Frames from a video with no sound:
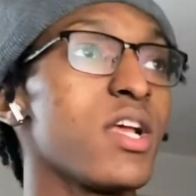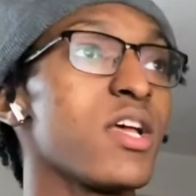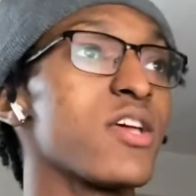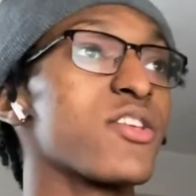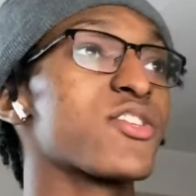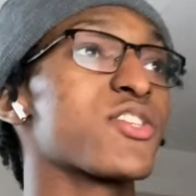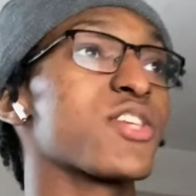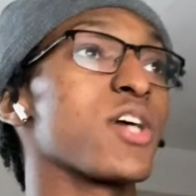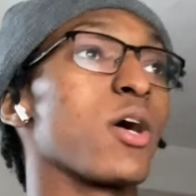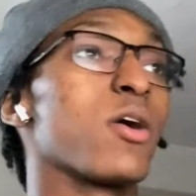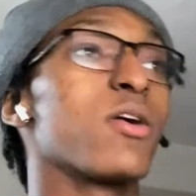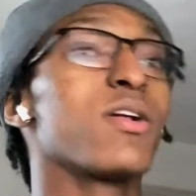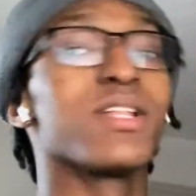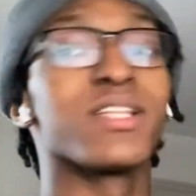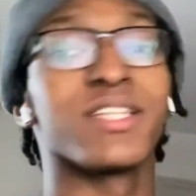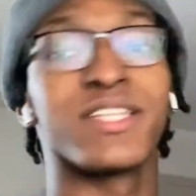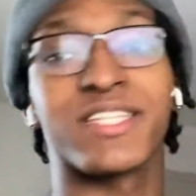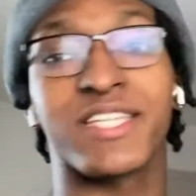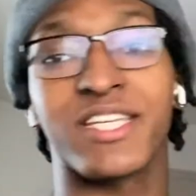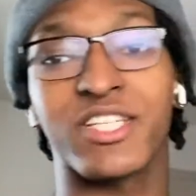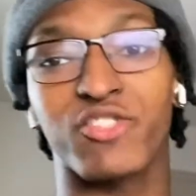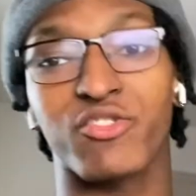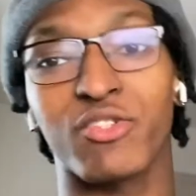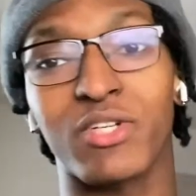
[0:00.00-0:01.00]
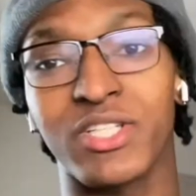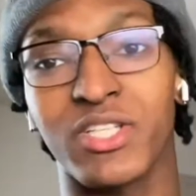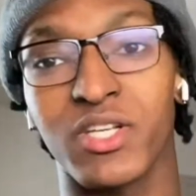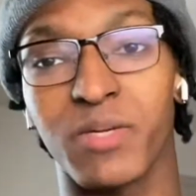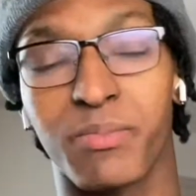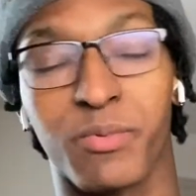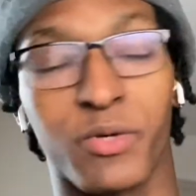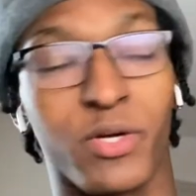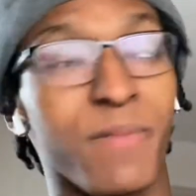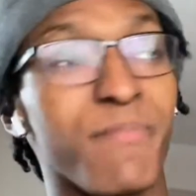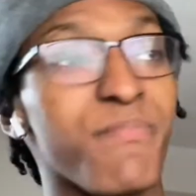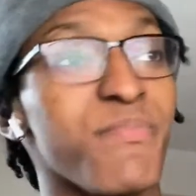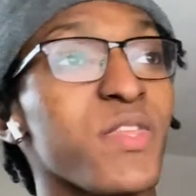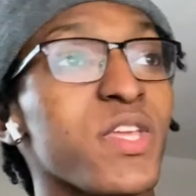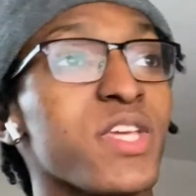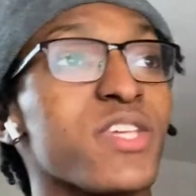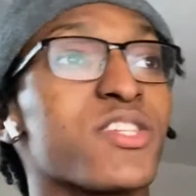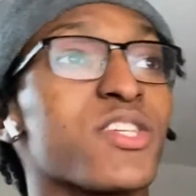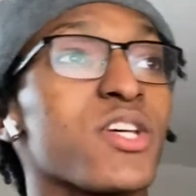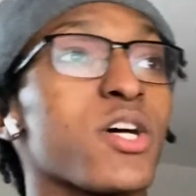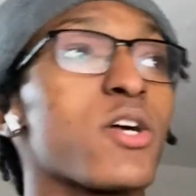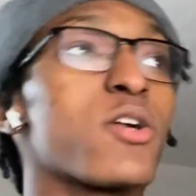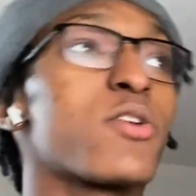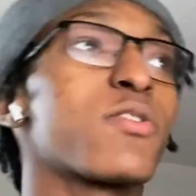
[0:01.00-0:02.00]
So let's get straight to the point.
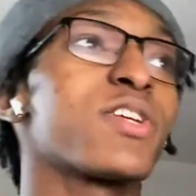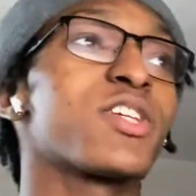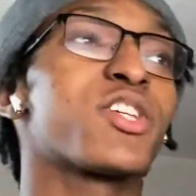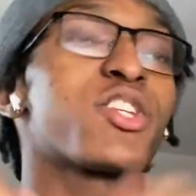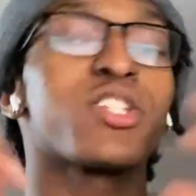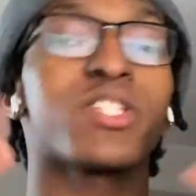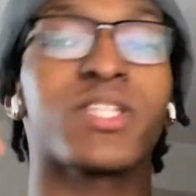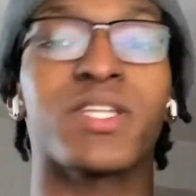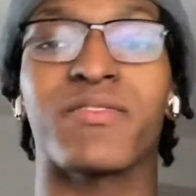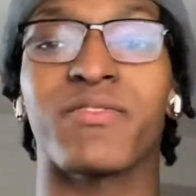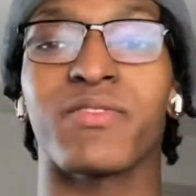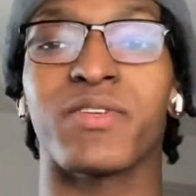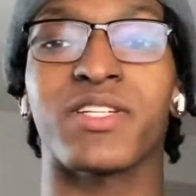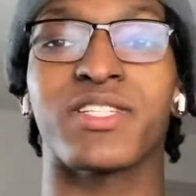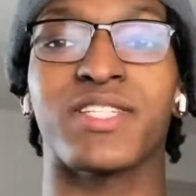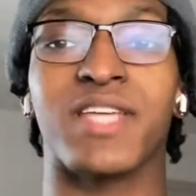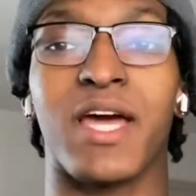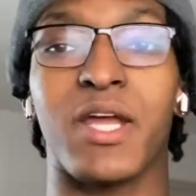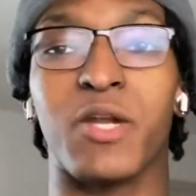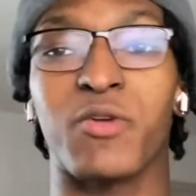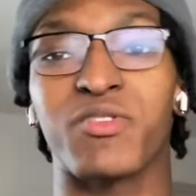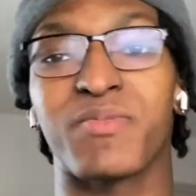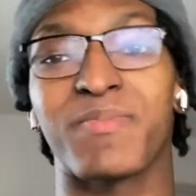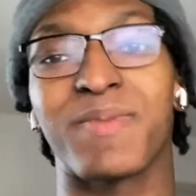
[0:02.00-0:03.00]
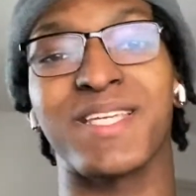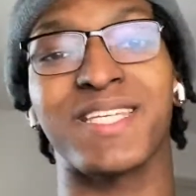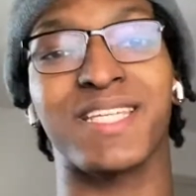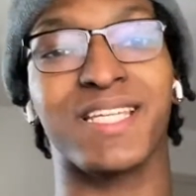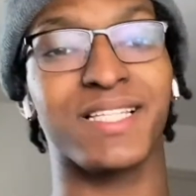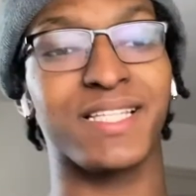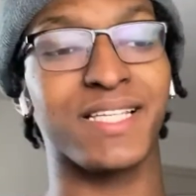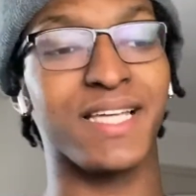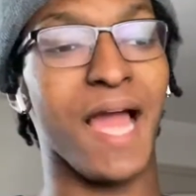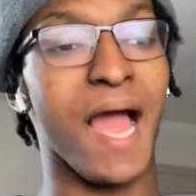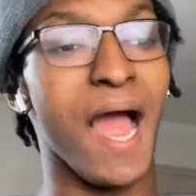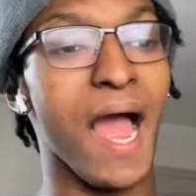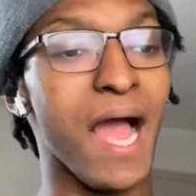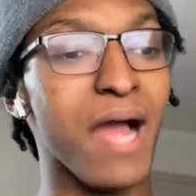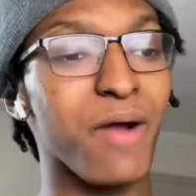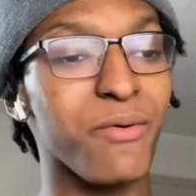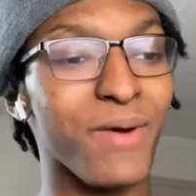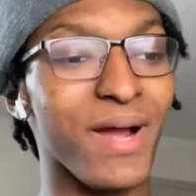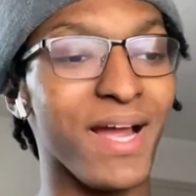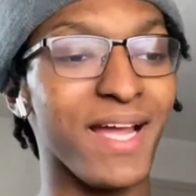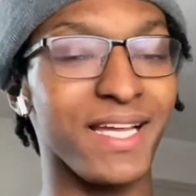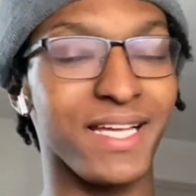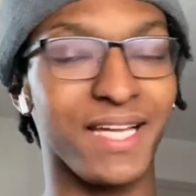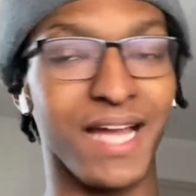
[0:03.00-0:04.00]
So as you can see from the title, it's basically how
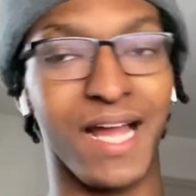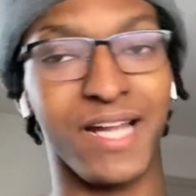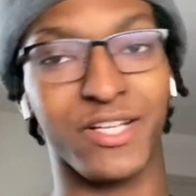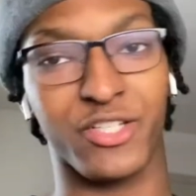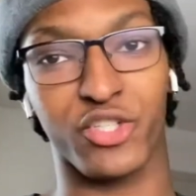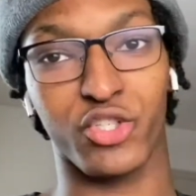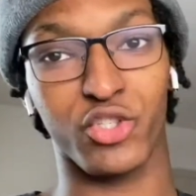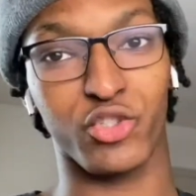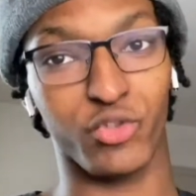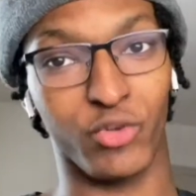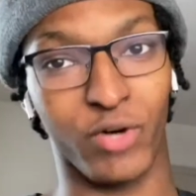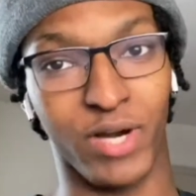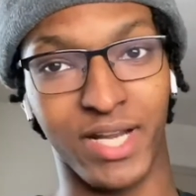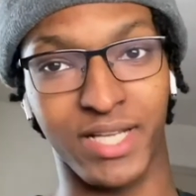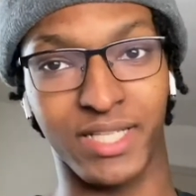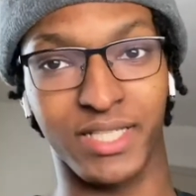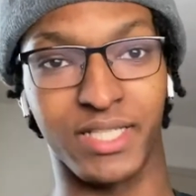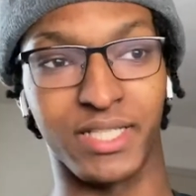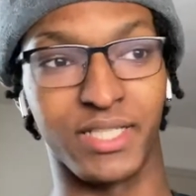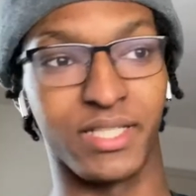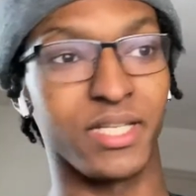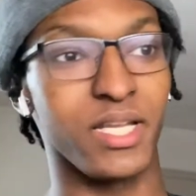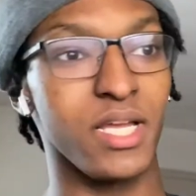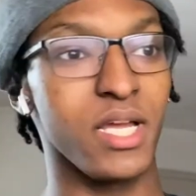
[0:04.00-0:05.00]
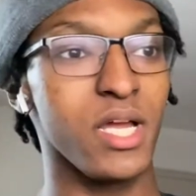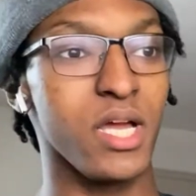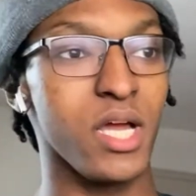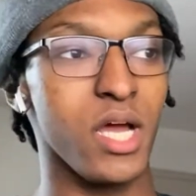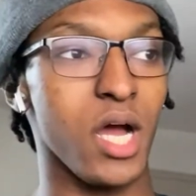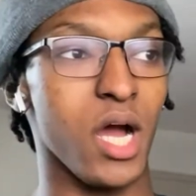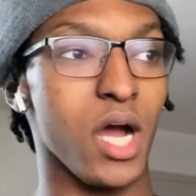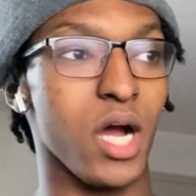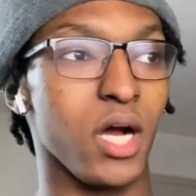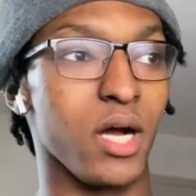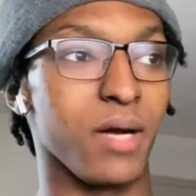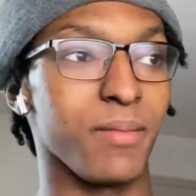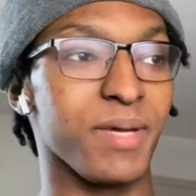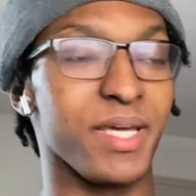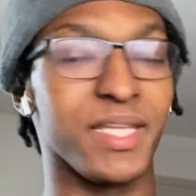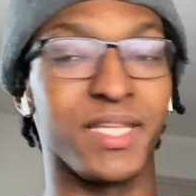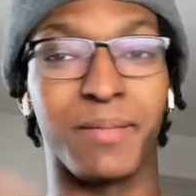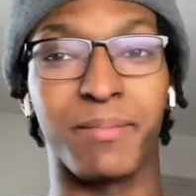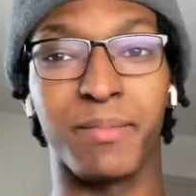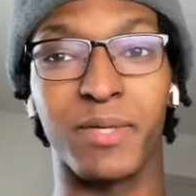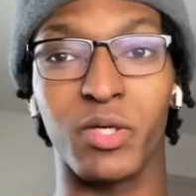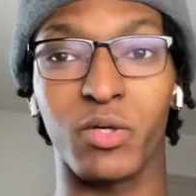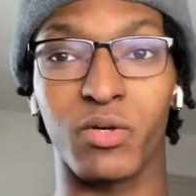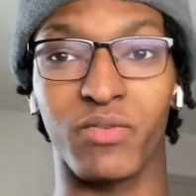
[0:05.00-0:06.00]
I got stranded in the
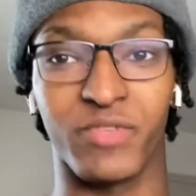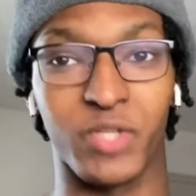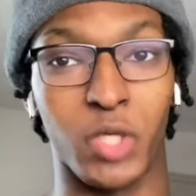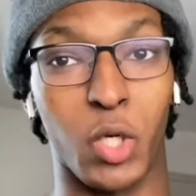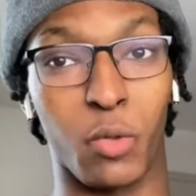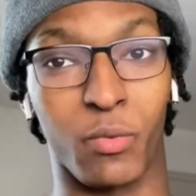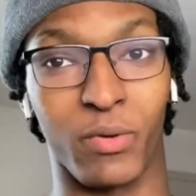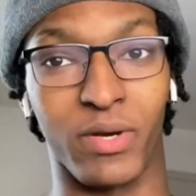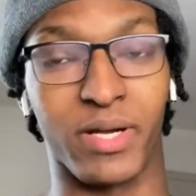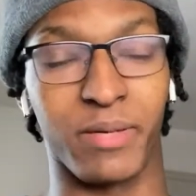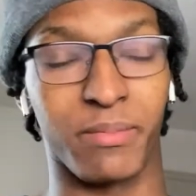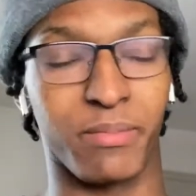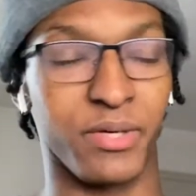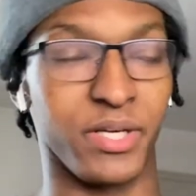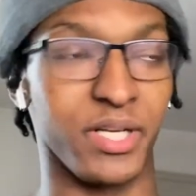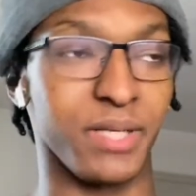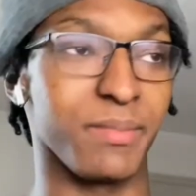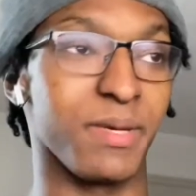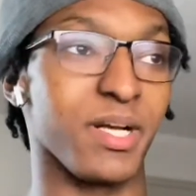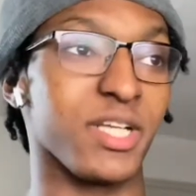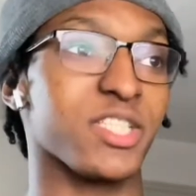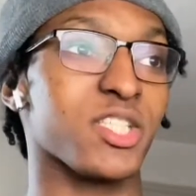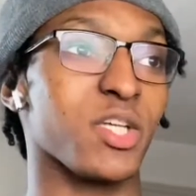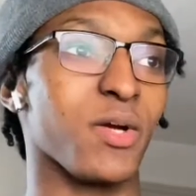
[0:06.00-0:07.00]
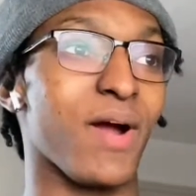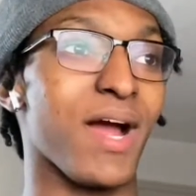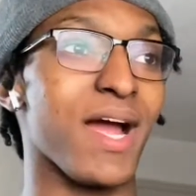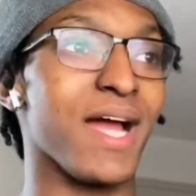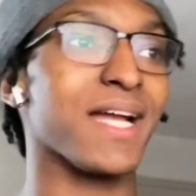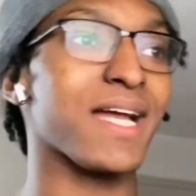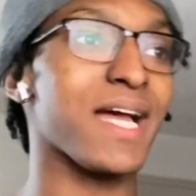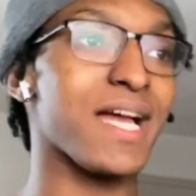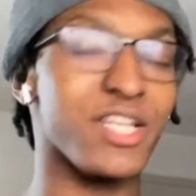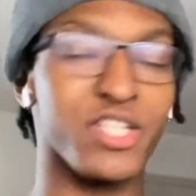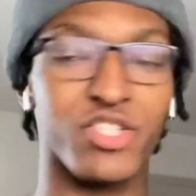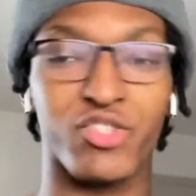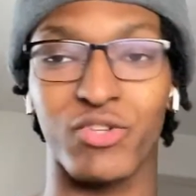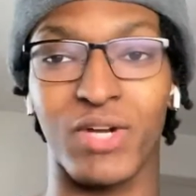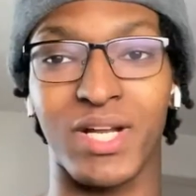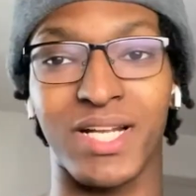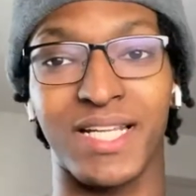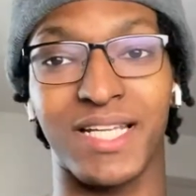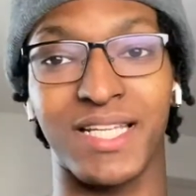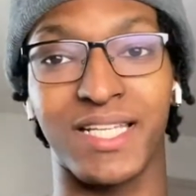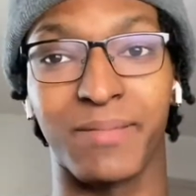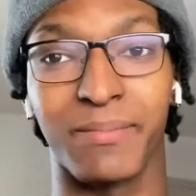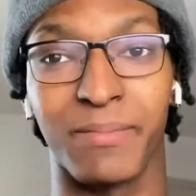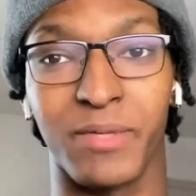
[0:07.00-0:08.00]
middle of nowhere, pretty much. So how I got
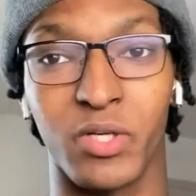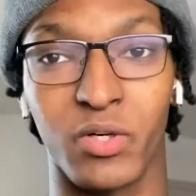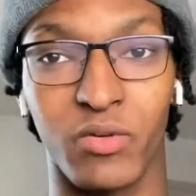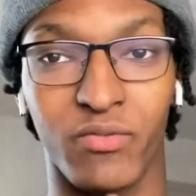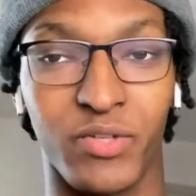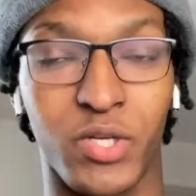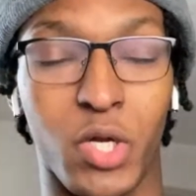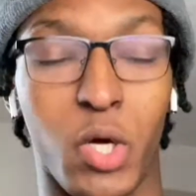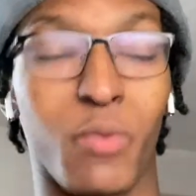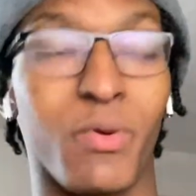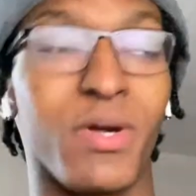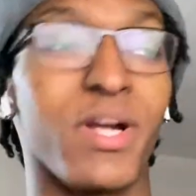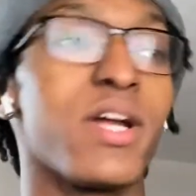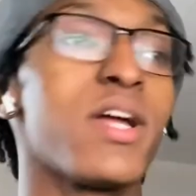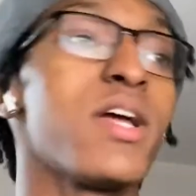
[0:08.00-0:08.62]
stranded in the middle of nowhere.